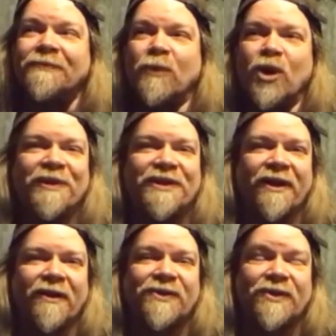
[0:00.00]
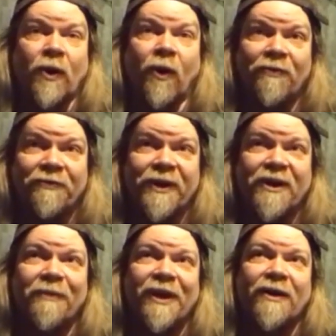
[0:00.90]
Morbid Tales is hopefully
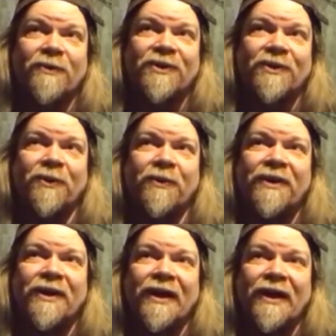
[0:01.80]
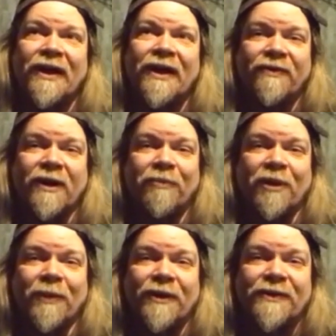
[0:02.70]
coming out soon in a couple
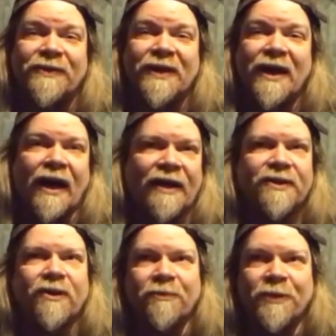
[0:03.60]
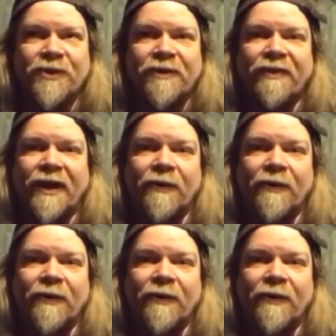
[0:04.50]
of months. I did all the music for that